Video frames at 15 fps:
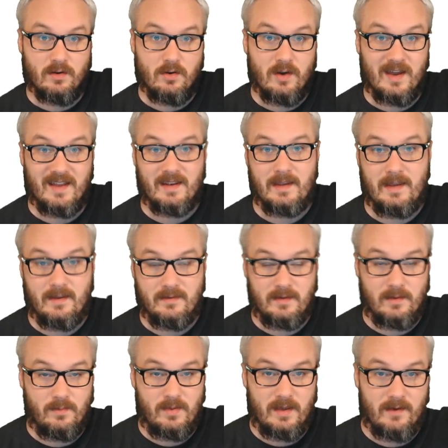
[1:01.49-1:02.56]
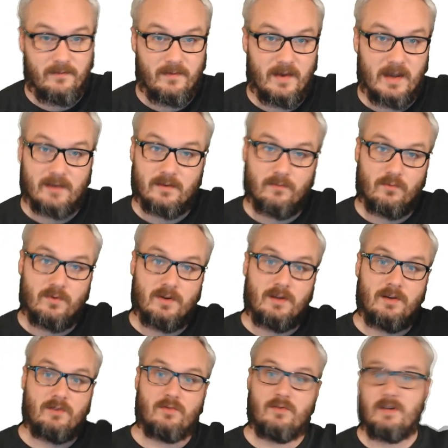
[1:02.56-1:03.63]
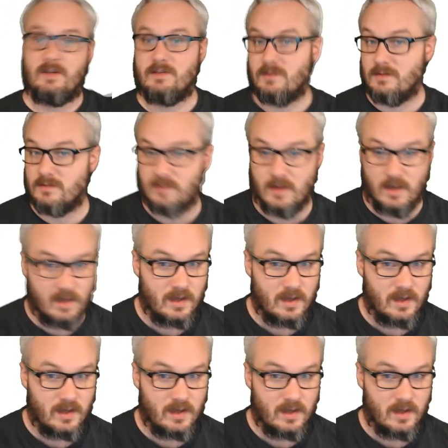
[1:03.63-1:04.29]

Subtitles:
an ETB effect of one of your creatures,